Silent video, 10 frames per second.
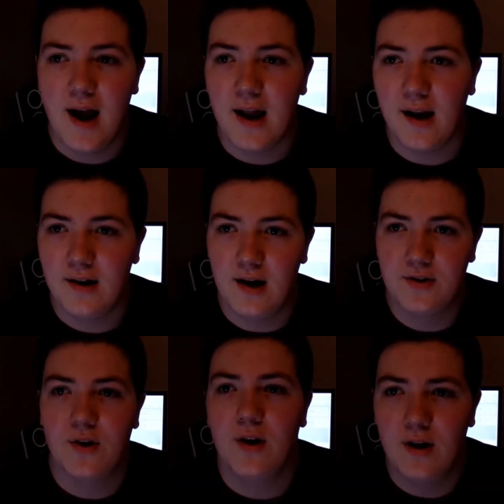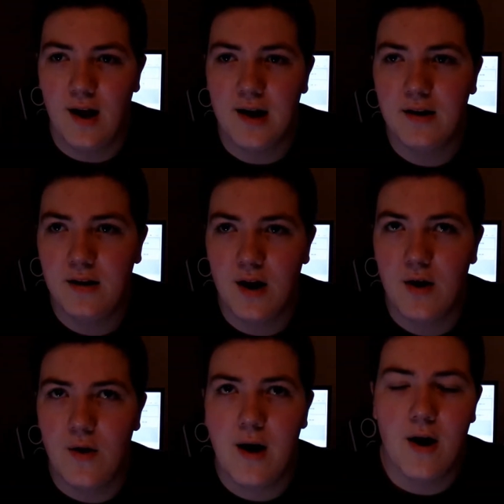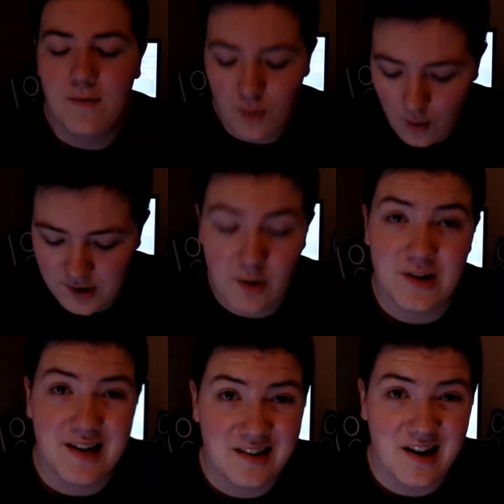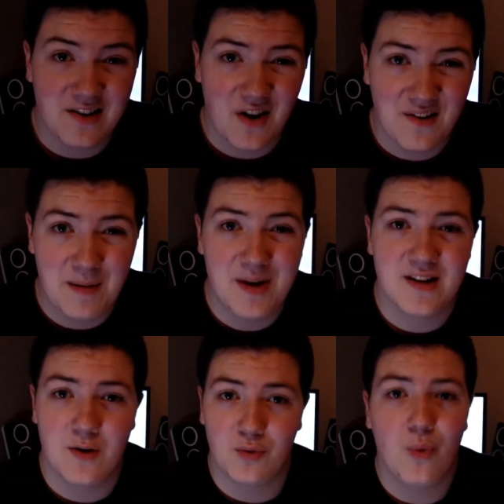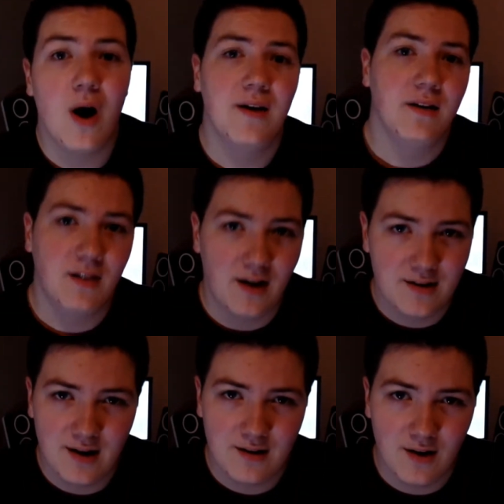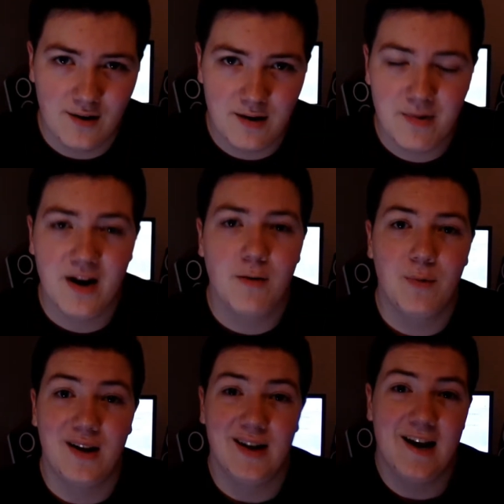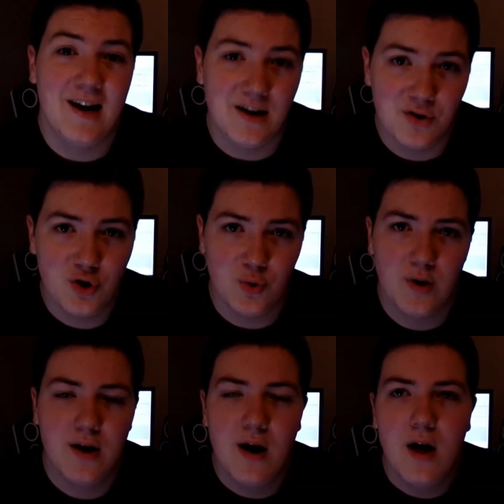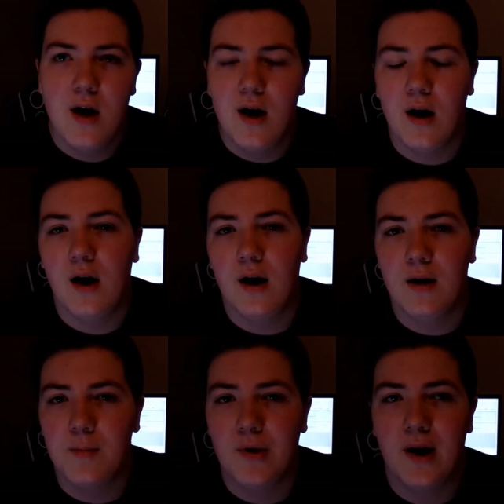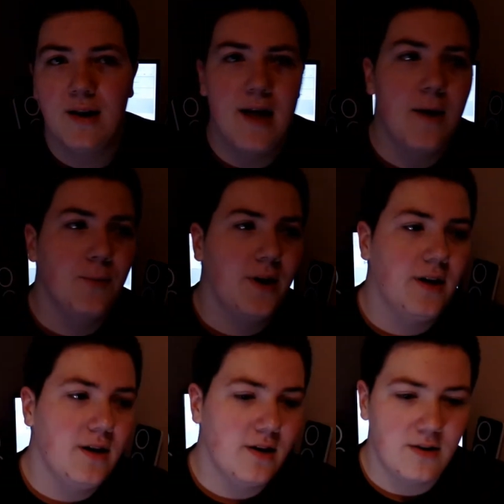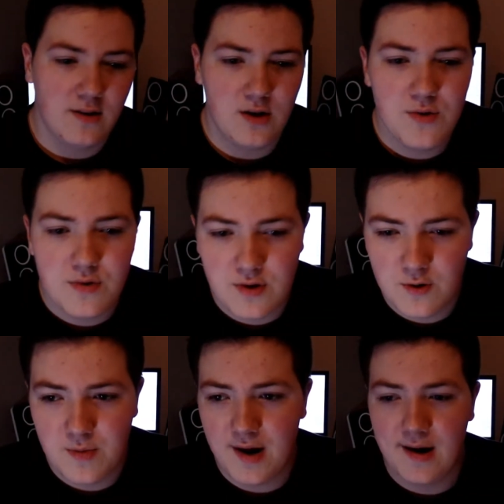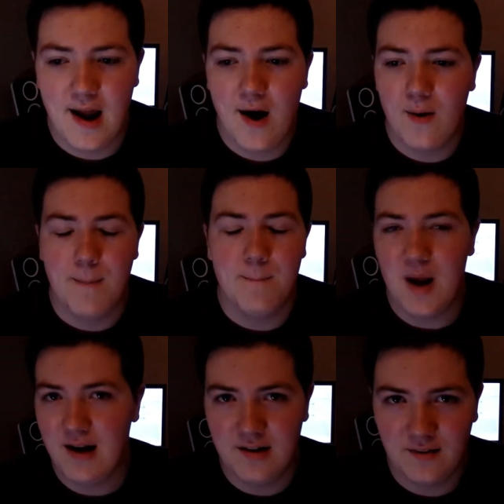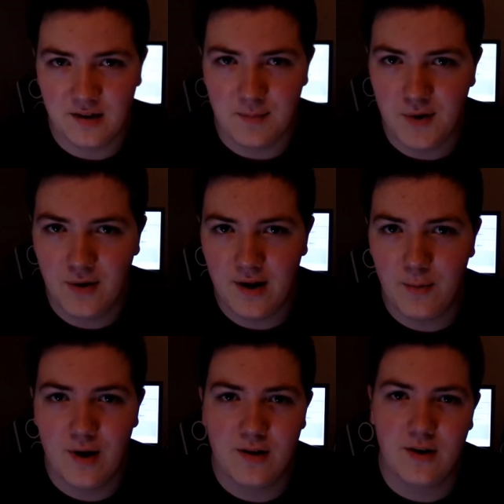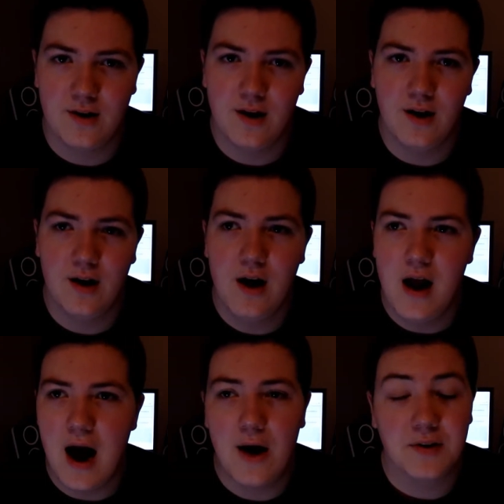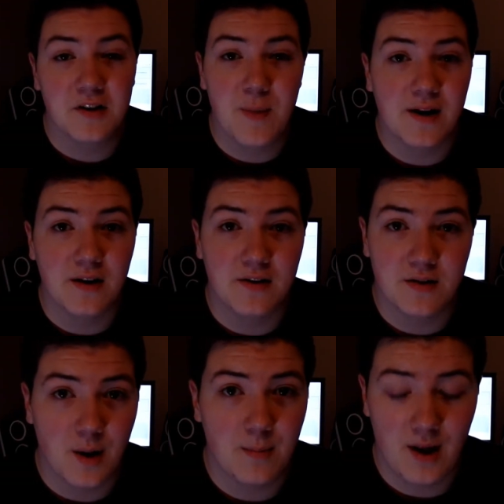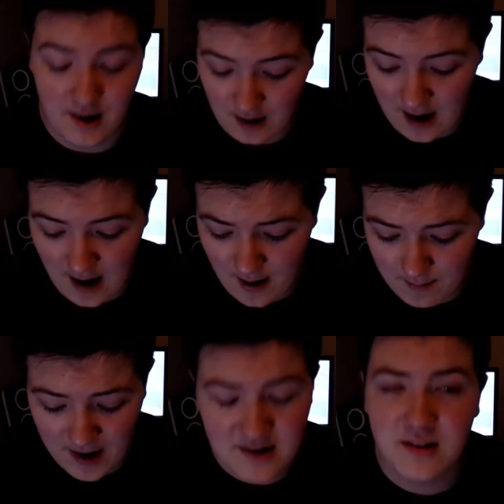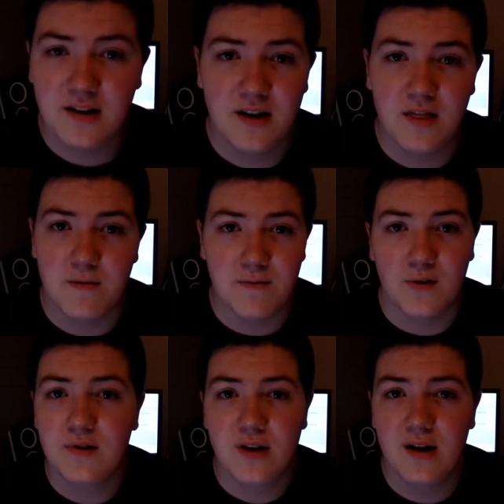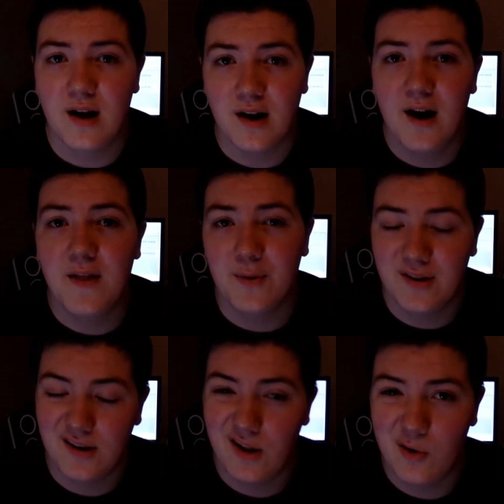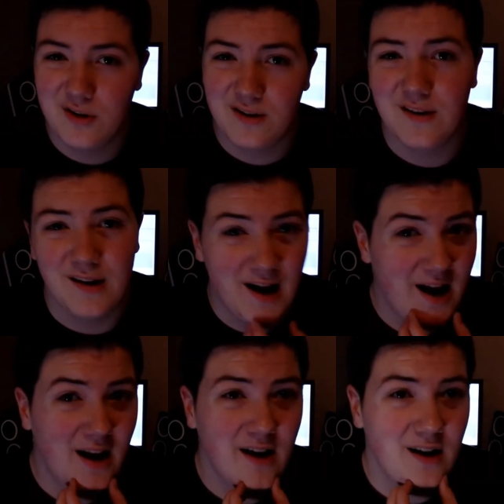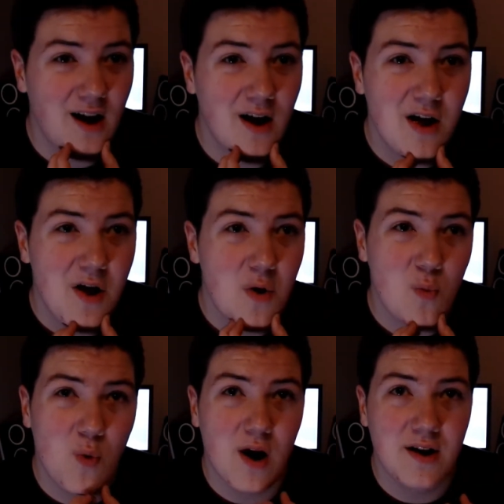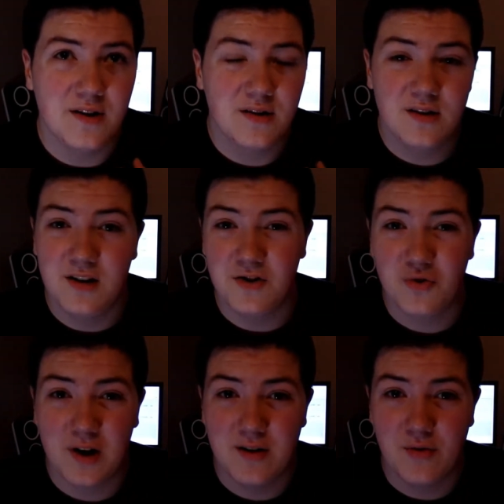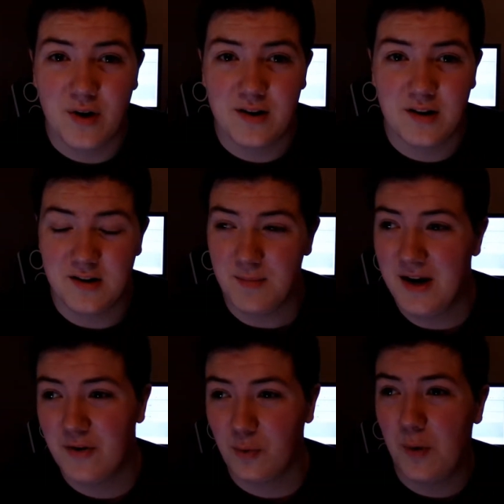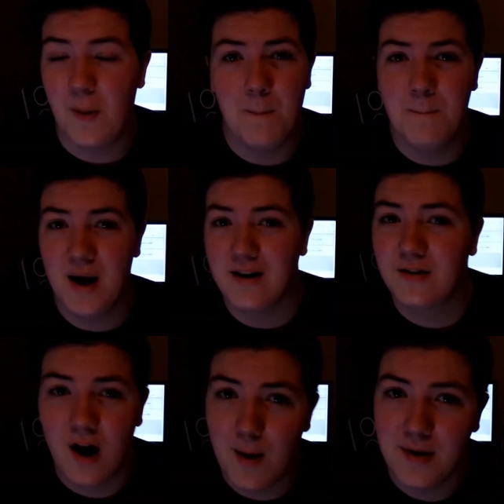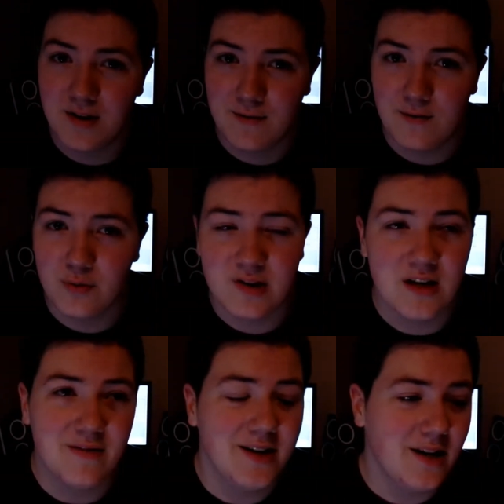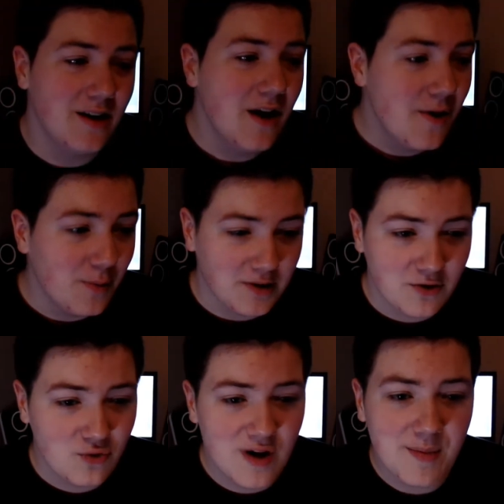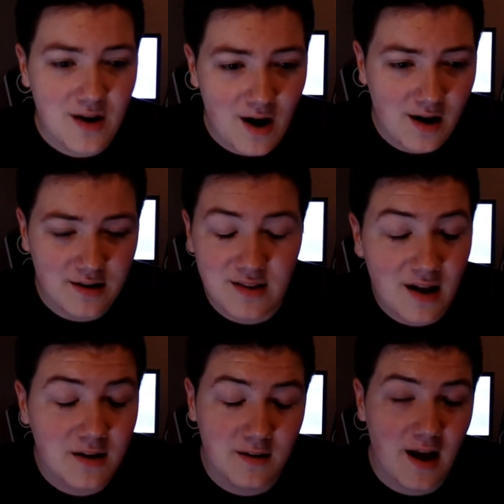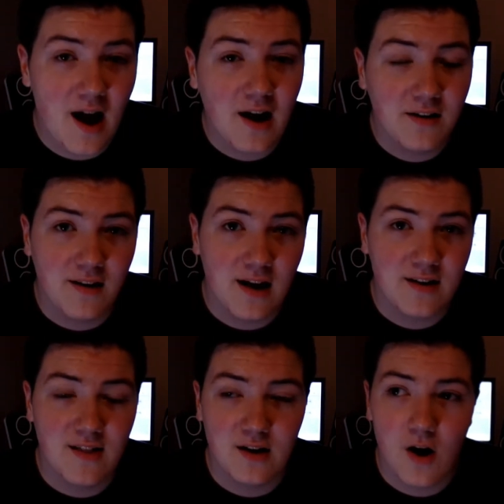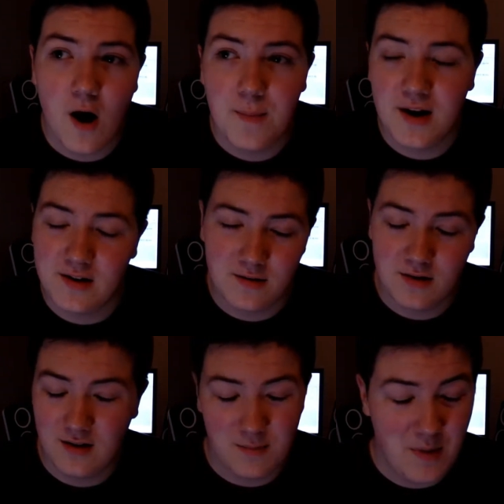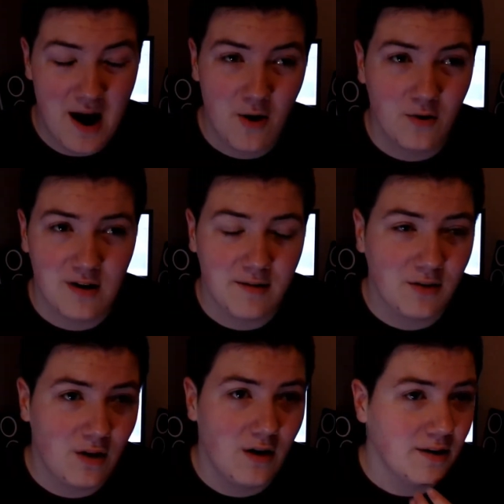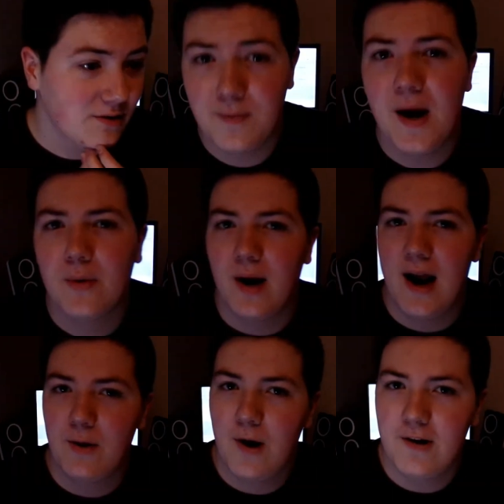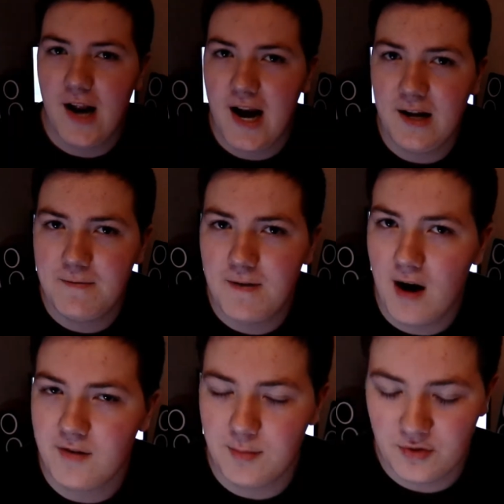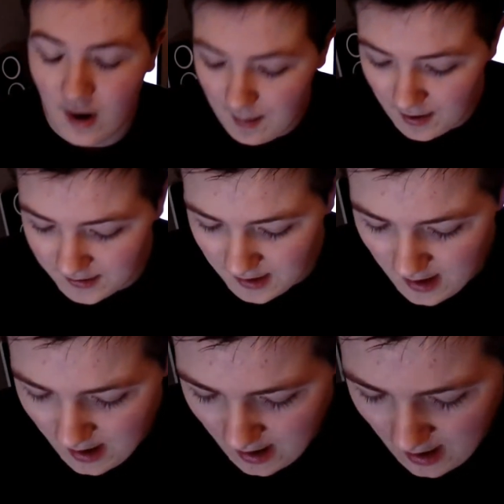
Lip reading: And I started, like, you know, of course I was into technology because I was watching a lot of technology, but I didn't really get into it. But that really, just the YouTube and how amazing the community was on here. I was expecting some, like, basically the first thing I got that was the closest thing to hate I got was constructive criticism. It was one of the best comments I've ever received. He was extremely honest. Actually that comment is paragraphs long. That was back when I had around 85 subscribers.